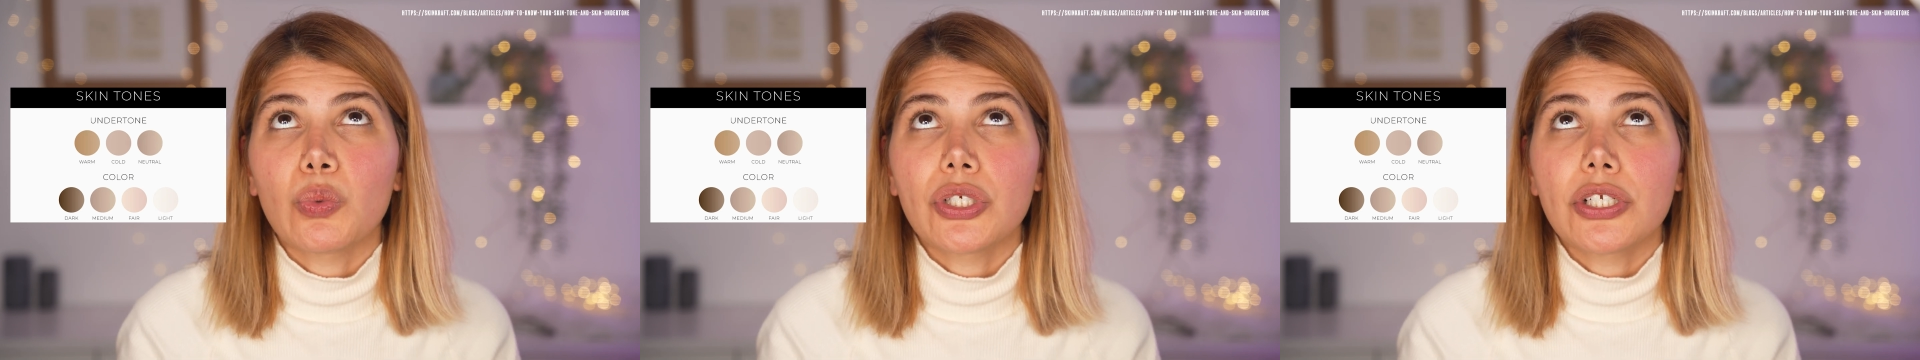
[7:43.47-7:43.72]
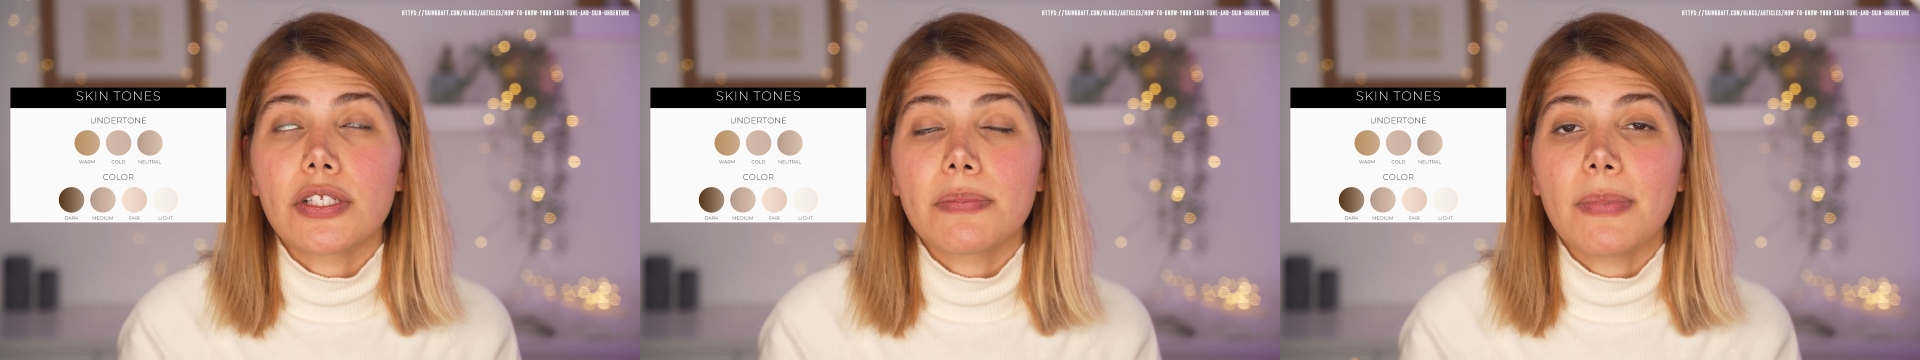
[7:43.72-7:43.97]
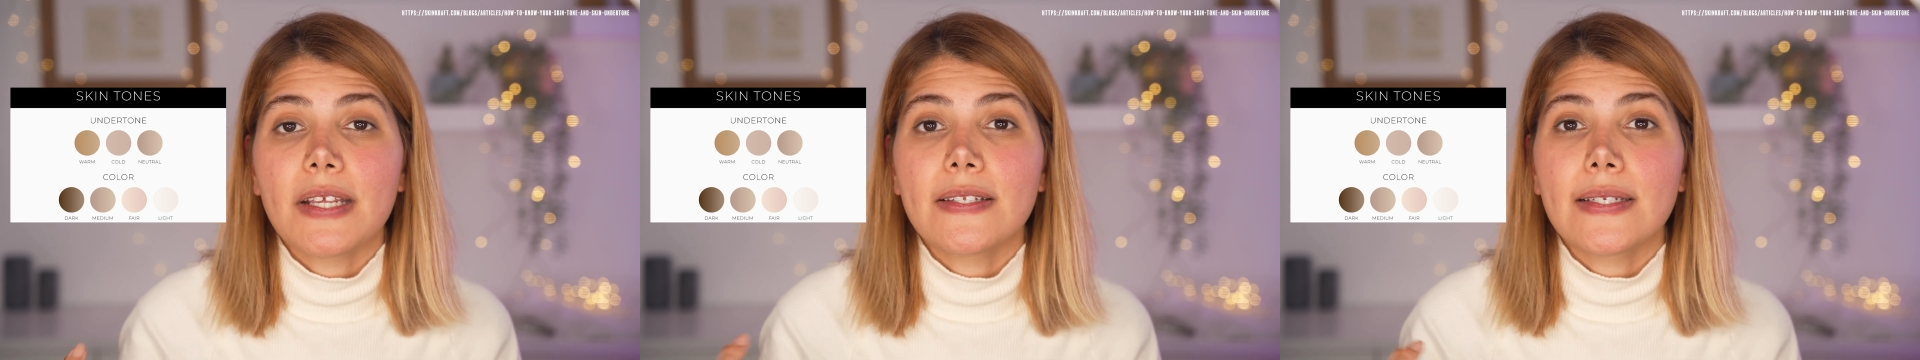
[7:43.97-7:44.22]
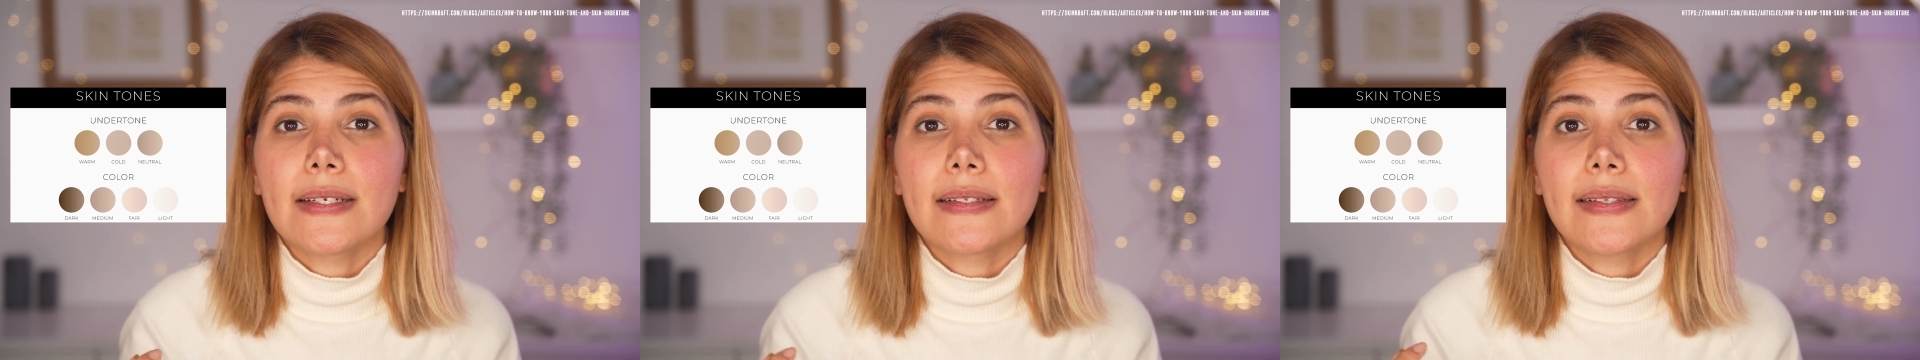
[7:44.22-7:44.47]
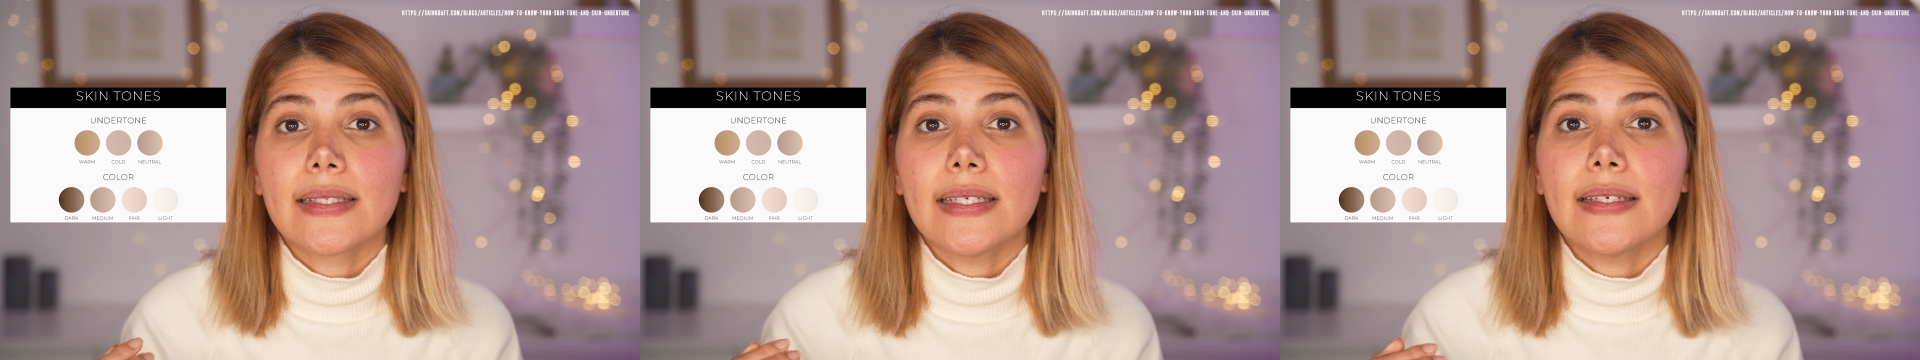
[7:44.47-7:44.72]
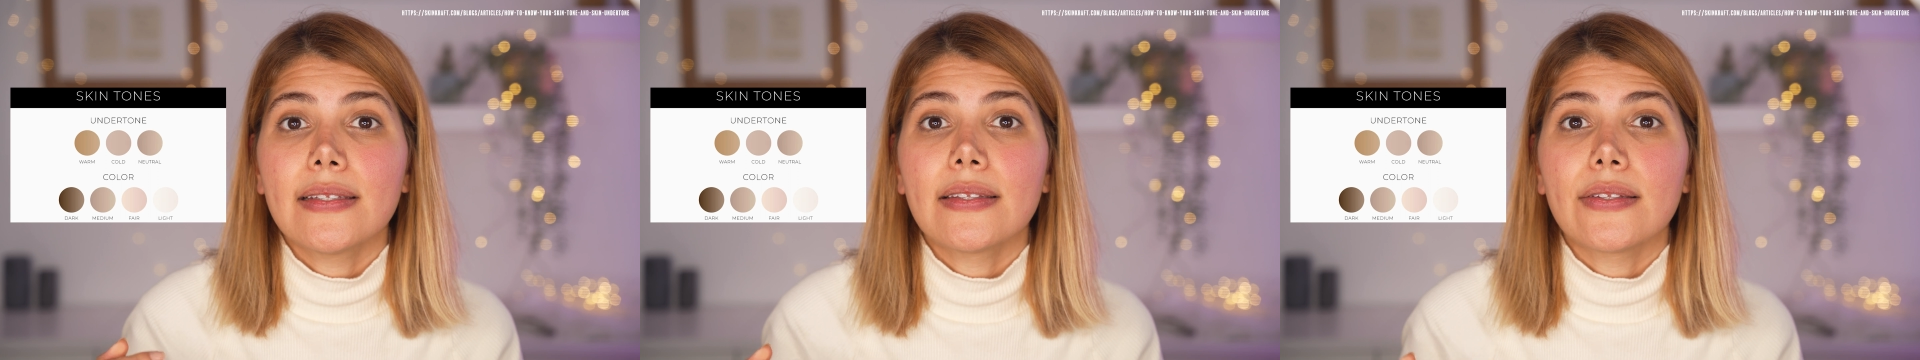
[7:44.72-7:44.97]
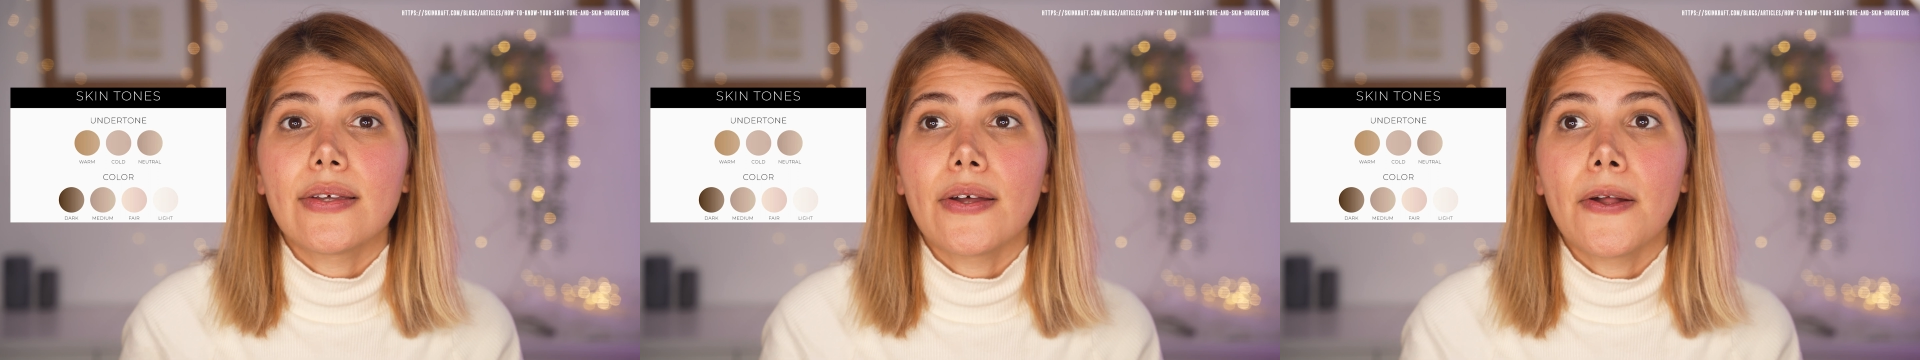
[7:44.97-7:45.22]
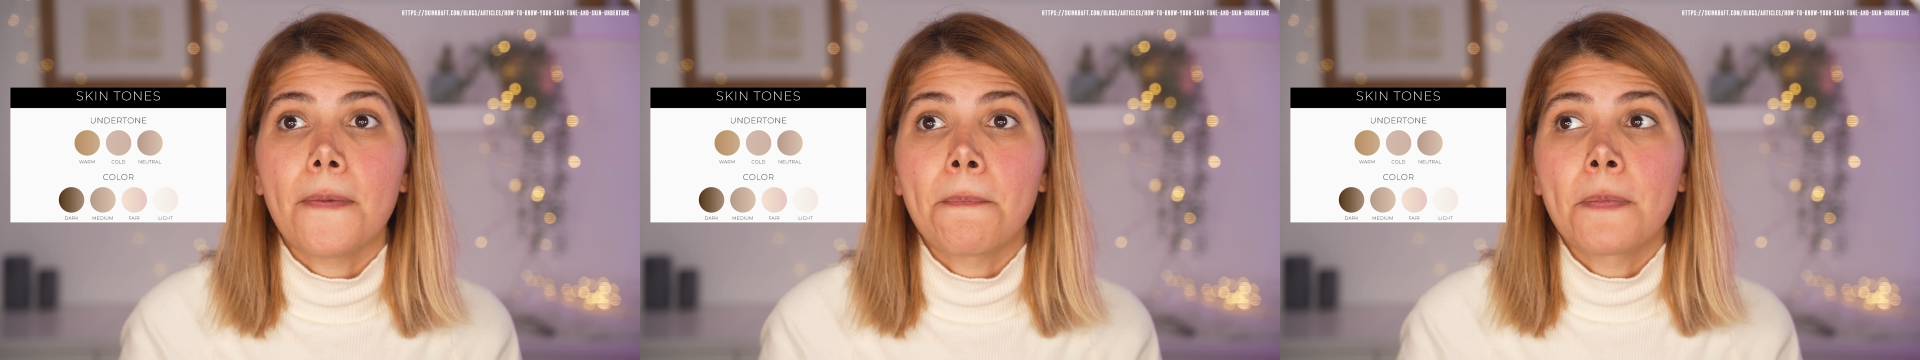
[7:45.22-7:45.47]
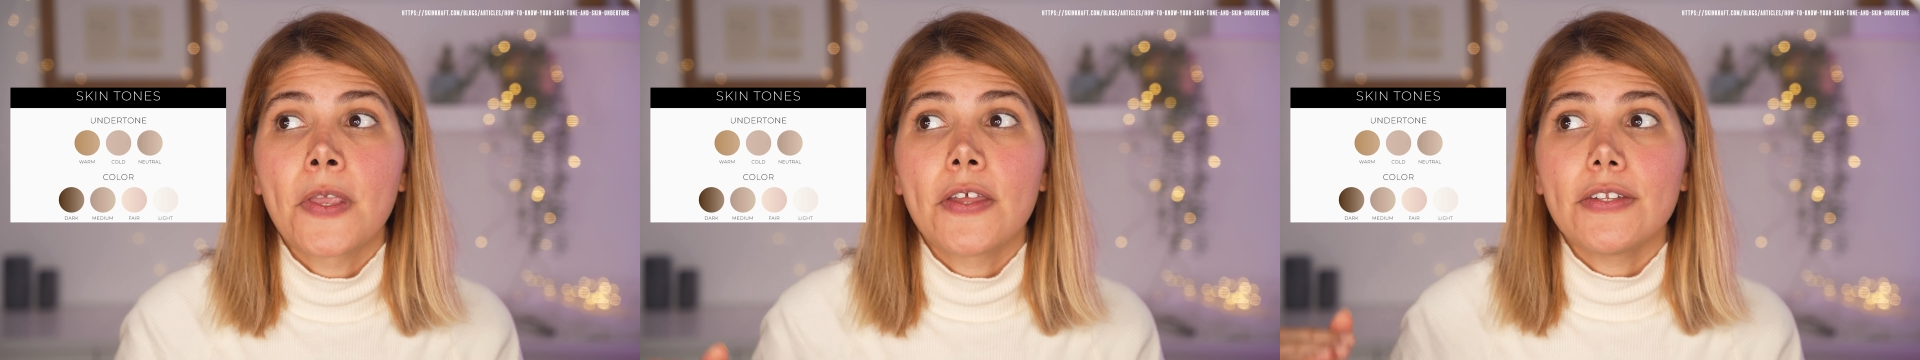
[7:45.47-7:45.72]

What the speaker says: which is basically the